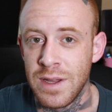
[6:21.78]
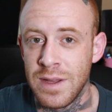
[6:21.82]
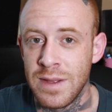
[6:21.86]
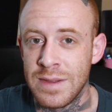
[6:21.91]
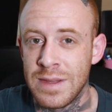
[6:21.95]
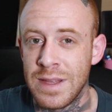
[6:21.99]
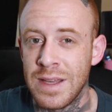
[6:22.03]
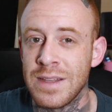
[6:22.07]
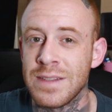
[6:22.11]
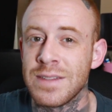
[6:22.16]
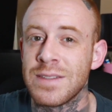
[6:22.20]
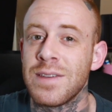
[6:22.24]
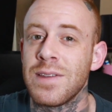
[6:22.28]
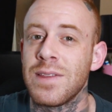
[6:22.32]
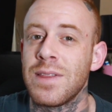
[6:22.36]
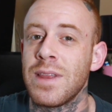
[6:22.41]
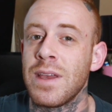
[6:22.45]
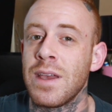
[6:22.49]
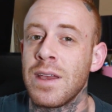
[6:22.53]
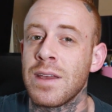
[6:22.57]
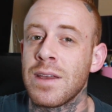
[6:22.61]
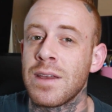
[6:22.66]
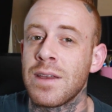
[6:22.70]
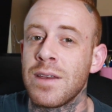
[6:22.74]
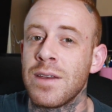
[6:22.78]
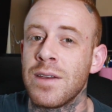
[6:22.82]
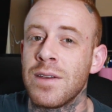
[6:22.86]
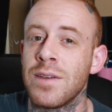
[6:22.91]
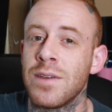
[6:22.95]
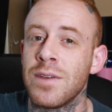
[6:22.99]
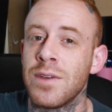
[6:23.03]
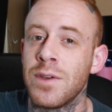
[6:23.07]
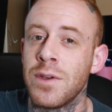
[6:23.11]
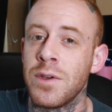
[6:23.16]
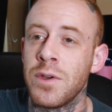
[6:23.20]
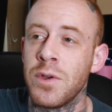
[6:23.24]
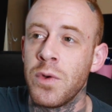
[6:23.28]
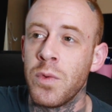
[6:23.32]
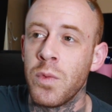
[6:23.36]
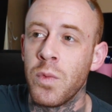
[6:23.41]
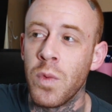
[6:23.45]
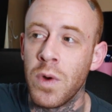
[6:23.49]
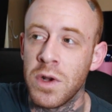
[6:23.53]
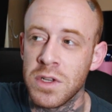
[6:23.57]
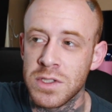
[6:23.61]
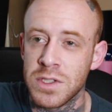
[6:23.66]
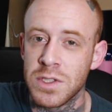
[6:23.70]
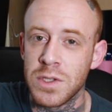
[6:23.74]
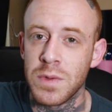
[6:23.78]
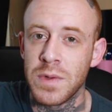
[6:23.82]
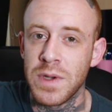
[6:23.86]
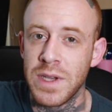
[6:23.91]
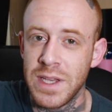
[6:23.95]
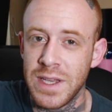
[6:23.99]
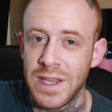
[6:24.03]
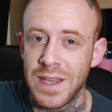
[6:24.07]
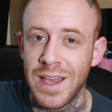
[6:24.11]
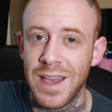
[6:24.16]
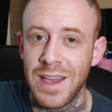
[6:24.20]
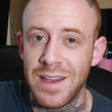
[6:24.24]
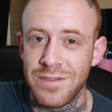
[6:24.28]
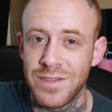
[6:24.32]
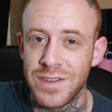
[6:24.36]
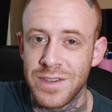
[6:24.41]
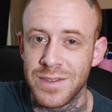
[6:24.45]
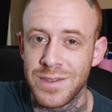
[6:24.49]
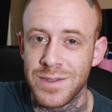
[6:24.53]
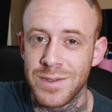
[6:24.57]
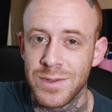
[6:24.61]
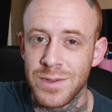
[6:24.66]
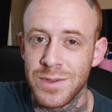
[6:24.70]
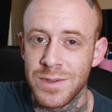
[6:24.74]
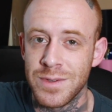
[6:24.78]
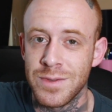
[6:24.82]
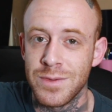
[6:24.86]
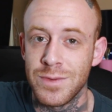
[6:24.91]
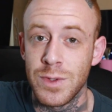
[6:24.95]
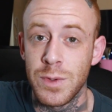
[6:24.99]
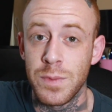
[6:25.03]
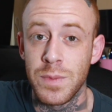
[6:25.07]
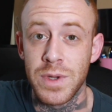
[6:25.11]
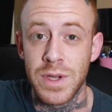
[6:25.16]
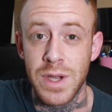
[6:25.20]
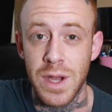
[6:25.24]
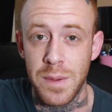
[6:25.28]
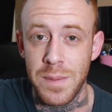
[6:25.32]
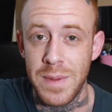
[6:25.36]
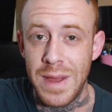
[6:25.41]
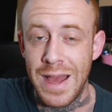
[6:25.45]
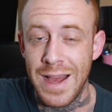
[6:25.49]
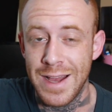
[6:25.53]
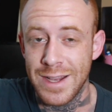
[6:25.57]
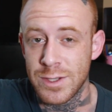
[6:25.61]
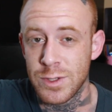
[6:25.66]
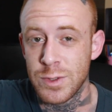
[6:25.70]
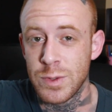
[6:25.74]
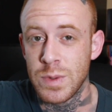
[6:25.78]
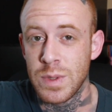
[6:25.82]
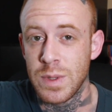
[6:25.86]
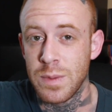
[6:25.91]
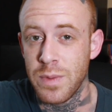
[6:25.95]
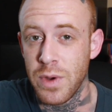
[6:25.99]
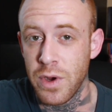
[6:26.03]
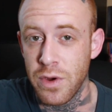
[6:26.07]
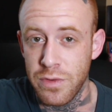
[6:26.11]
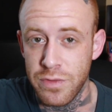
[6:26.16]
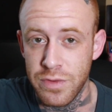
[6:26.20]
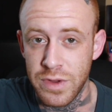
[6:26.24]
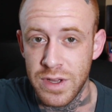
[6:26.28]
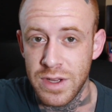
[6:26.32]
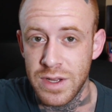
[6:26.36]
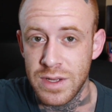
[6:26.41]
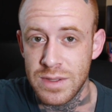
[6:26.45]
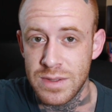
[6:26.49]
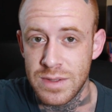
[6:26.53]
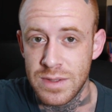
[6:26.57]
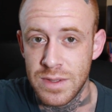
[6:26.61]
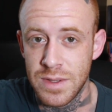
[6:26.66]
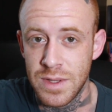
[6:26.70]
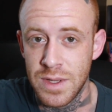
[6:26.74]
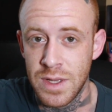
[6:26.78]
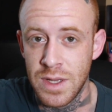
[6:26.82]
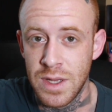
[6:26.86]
then to think once you hit heaven and you become actually perfect,